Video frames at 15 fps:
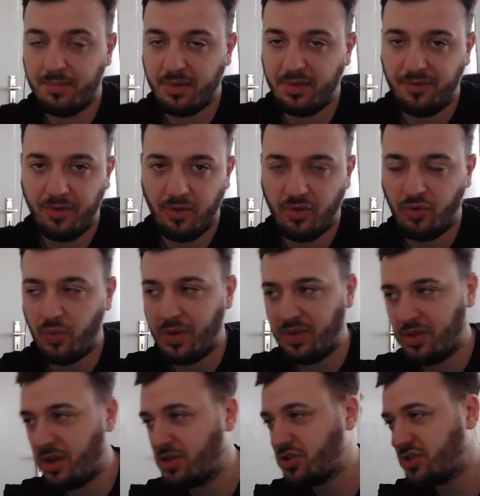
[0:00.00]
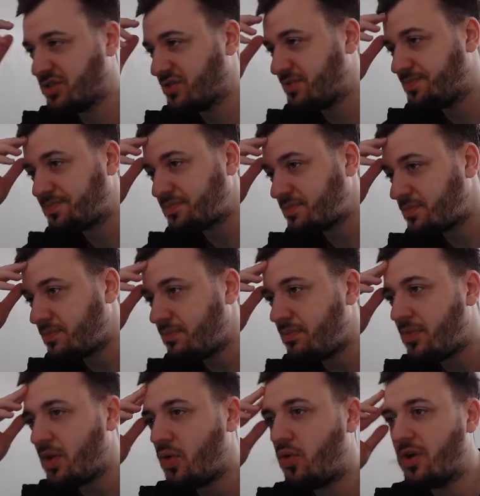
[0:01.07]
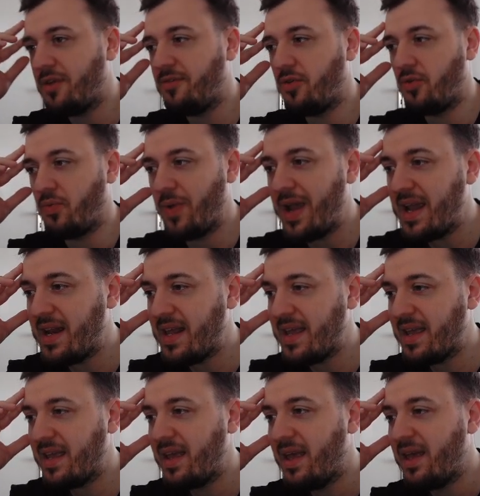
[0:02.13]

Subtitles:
if you're doing dungeons or if you're raiding,